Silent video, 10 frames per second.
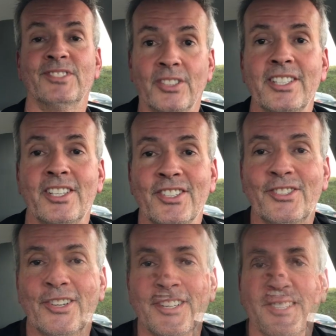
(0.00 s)
So let's get
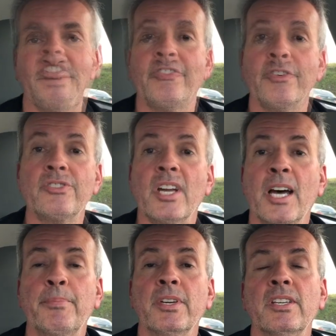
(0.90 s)
started. The first
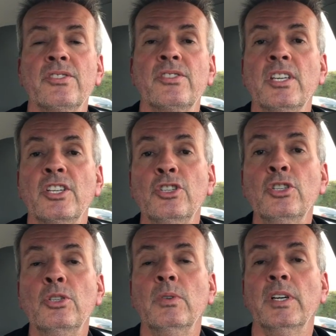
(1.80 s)
topic is the
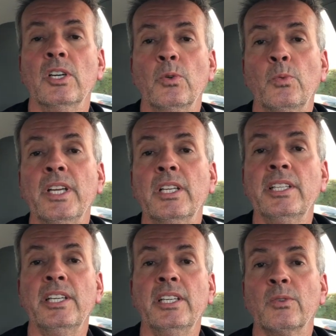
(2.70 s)
new
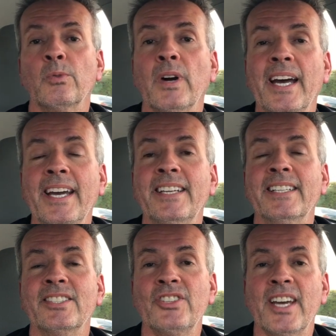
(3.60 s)
weekly ride
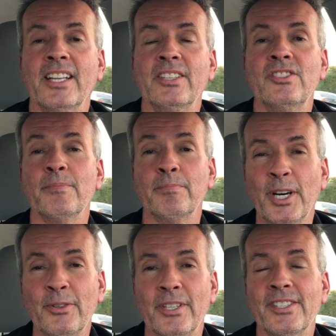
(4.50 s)
challenge
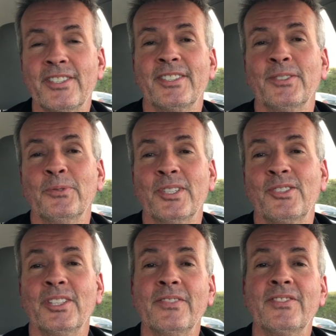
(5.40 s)
bonus,
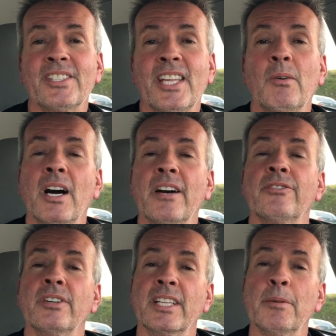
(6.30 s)
which Lyft is now
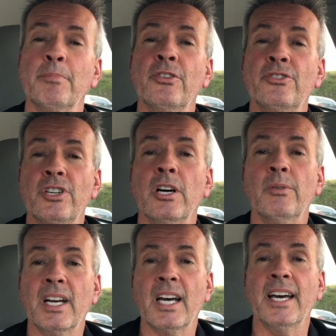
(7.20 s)
offering. Now, both
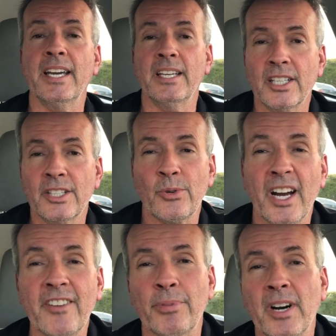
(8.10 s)
Joe and I
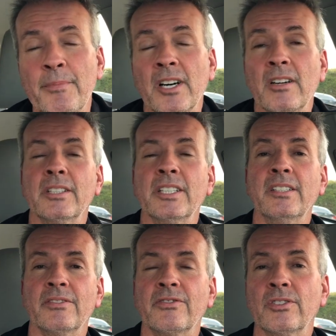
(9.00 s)
drive
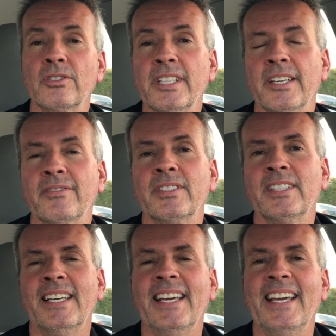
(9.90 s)
primarily for Lyft,
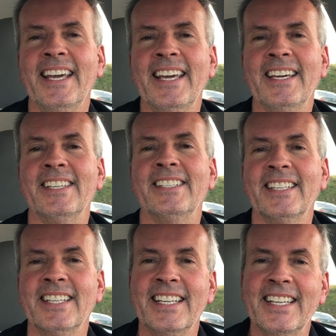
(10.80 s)
and
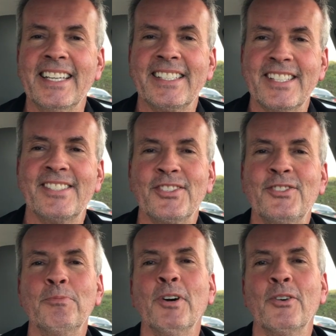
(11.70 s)
since this
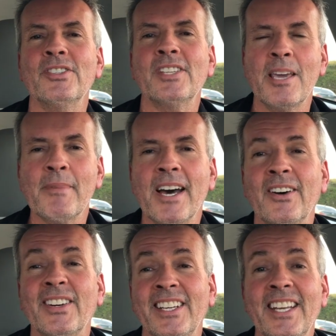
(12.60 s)
new bonus came
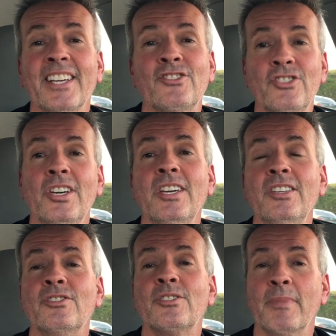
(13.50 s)
out, it has
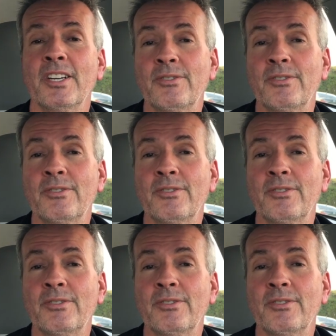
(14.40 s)
changed my